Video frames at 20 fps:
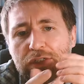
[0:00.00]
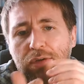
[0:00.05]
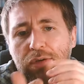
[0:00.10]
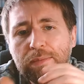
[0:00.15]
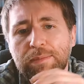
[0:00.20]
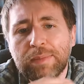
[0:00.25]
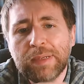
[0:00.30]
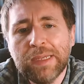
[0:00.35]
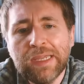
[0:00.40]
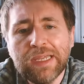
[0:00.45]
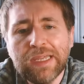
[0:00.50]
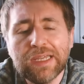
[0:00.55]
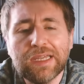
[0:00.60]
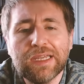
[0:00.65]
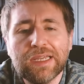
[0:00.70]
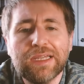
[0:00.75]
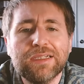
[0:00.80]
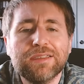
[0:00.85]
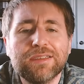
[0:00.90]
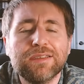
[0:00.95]
he
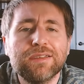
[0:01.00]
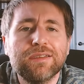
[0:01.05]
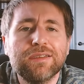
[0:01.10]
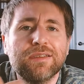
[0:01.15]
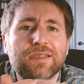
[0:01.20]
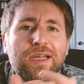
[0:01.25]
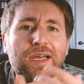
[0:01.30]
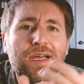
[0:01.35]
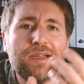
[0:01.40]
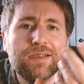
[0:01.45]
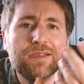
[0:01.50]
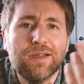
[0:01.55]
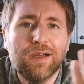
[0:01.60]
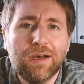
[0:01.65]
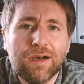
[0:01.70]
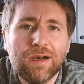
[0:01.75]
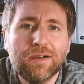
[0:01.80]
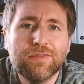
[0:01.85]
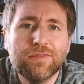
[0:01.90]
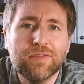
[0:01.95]
compared that
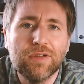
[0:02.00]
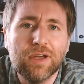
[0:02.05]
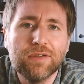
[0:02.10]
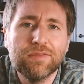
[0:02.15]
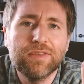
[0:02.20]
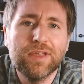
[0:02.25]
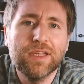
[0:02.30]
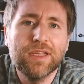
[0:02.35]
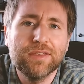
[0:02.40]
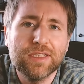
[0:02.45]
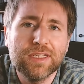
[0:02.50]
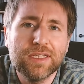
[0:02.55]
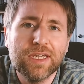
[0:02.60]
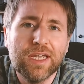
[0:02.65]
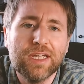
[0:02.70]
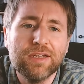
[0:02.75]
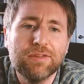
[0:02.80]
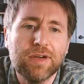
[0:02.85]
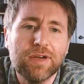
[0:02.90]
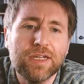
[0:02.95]
half life, that
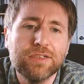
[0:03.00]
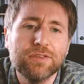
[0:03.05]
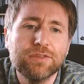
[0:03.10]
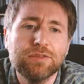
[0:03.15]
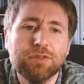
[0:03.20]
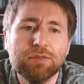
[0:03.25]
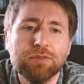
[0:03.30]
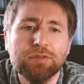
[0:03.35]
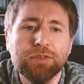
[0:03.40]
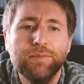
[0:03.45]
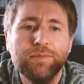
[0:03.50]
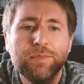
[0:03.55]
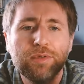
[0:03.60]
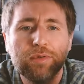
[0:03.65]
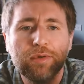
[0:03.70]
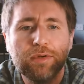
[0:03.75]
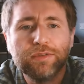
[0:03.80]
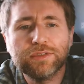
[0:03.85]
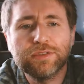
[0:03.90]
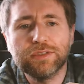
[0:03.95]
decay rate, to the
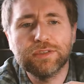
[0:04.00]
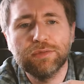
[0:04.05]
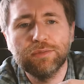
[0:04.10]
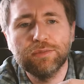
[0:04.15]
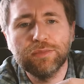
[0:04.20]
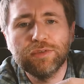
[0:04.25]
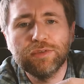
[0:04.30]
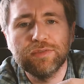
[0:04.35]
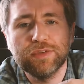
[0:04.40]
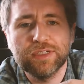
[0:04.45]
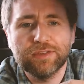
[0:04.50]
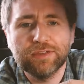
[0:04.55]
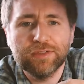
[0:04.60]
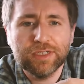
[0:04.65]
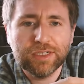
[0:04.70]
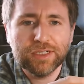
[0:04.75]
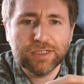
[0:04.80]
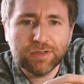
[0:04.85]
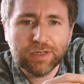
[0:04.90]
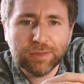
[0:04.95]
muons that were
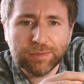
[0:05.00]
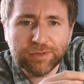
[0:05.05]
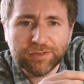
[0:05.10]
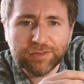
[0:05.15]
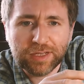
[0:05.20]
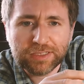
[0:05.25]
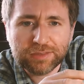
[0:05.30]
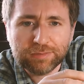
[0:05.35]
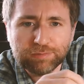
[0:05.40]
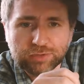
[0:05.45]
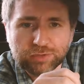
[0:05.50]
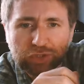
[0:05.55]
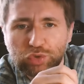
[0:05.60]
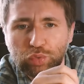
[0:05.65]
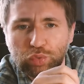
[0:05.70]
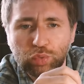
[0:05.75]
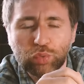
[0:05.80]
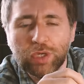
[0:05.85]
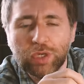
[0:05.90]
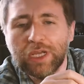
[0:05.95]
moving incredibly fast
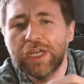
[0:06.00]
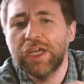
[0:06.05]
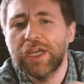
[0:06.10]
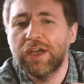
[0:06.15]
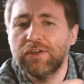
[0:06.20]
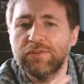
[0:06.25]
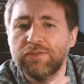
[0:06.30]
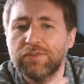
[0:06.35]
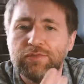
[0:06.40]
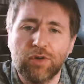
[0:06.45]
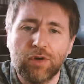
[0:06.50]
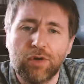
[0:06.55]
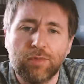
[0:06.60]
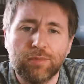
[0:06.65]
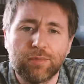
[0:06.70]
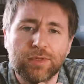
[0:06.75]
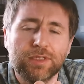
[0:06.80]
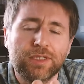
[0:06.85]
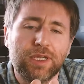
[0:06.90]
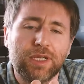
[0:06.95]

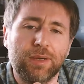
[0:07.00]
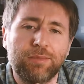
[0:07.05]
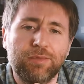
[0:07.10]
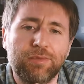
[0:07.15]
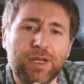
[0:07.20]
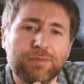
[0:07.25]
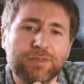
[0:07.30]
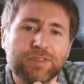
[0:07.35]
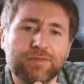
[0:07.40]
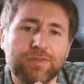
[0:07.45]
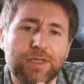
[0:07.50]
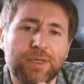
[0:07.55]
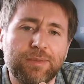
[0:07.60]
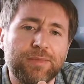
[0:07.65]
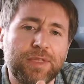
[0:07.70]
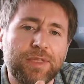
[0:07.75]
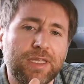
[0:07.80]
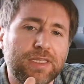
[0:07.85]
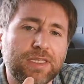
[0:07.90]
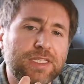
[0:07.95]
from the upper atmosphere.
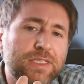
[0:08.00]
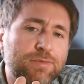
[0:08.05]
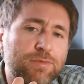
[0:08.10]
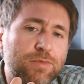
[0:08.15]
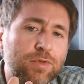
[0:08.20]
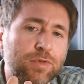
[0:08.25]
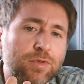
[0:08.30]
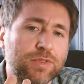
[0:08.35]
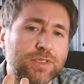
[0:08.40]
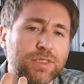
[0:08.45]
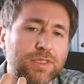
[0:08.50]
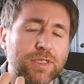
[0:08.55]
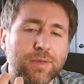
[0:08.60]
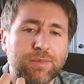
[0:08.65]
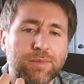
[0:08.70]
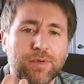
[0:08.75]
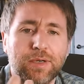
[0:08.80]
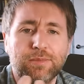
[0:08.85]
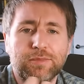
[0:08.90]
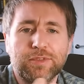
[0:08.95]
And these muons in the
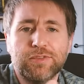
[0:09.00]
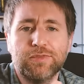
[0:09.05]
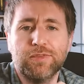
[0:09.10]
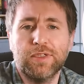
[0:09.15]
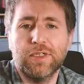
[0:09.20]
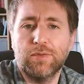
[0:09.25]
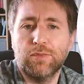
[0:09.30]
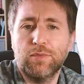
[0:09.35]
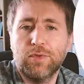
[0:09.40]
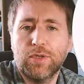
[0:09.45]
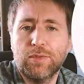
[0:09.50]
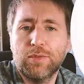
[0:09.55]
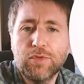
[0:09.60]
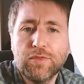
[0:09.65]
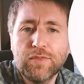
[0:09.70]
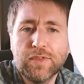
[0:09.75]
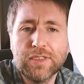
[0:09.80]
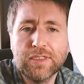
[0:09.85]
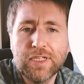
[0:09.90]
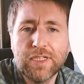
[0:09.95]
upper atmosphere were
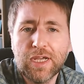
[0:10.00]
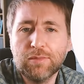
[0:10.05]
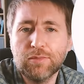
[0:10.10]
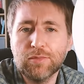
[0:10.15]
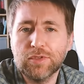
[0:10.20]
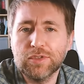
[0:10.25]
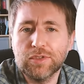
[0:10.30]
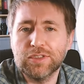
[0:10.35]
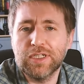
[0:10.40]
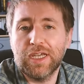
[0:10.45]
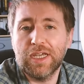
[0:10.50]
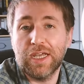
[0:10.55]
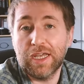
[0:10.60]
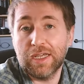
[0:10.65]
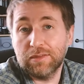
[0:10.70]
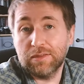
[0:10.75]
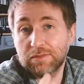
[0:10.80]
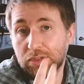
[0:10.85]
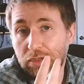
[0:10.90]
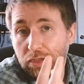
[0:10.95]
moving downwards
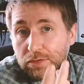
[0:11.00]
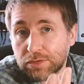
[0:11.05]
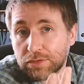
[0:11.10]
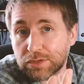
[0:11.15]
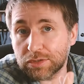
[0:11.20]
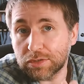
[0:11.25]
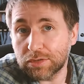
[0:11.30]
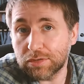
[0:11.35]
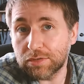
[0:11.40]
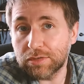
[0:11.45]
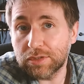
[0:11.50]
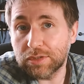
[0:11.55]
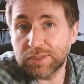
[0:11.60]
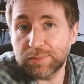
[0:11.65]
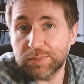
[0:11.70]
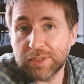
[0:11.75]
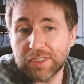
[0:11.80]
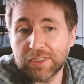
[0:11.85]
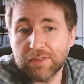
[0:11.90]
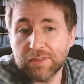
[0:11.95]
at close to the
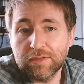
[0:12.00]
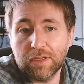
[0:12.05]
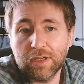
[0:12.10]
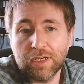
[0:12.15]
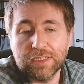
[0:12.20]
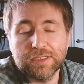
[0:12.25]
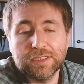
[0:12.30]
speed of